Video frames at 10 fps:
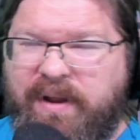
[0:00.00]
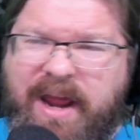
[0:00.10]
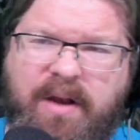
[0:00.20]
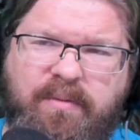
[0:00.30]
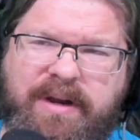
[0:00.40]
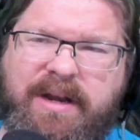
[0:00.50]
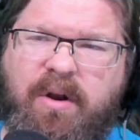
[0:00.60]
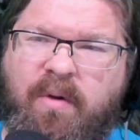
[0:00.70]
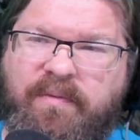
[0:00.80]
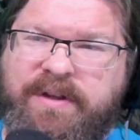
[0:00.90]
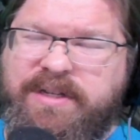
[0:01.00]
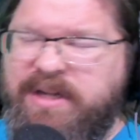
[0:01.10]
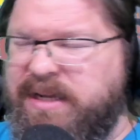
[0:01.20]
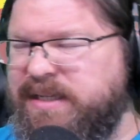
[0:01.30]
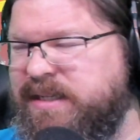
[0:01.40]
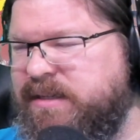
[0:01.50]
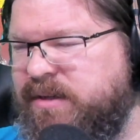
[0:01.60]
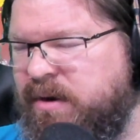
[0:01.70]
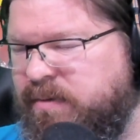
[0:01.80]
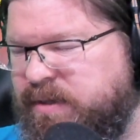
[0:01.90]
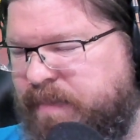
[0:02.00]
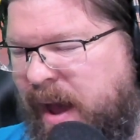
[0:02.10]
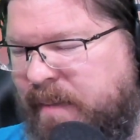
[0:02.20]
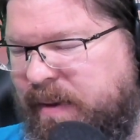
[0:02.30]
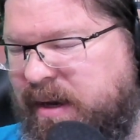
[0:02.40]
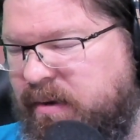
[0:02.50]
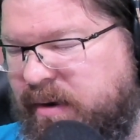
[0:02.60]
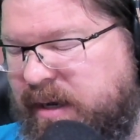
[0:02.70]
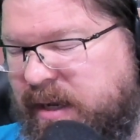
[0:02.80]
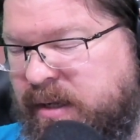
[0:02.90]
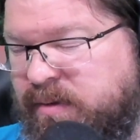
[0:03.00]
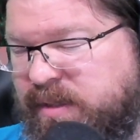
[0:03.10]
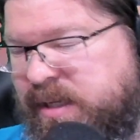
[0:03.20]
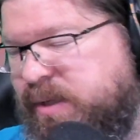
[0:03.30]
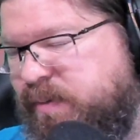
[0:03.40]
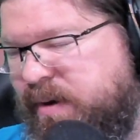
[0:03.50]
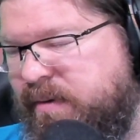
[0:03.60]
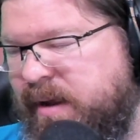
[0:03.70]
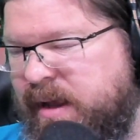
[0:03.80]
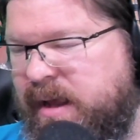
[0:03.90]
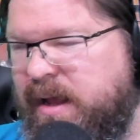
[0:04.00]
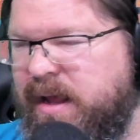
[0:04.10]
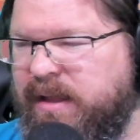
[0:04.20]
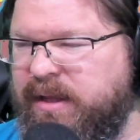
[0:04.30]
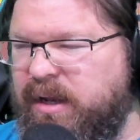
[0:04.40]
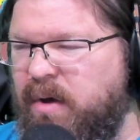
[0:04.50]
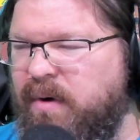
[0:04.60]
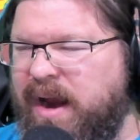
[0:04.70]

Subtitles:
I don't need it. Hopefully she doesn't, just pop in here and get used because we're a little lower.